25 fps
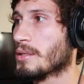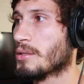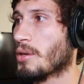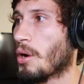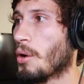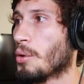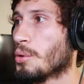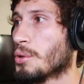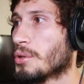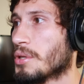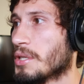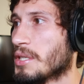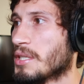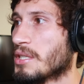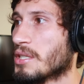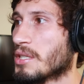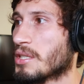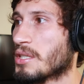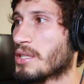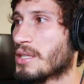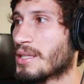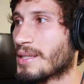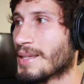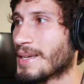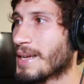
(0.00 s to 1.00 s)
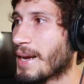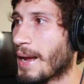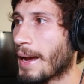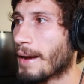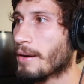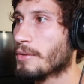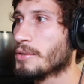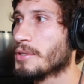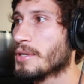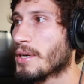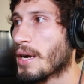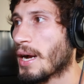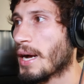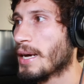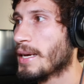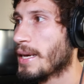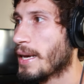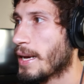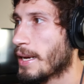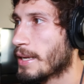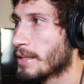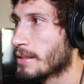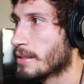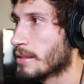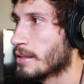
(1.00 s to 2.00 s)
totally just thin out your
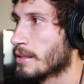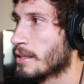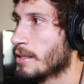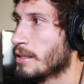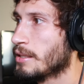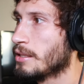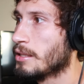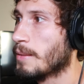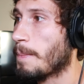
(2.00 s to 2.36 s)
hi-hats.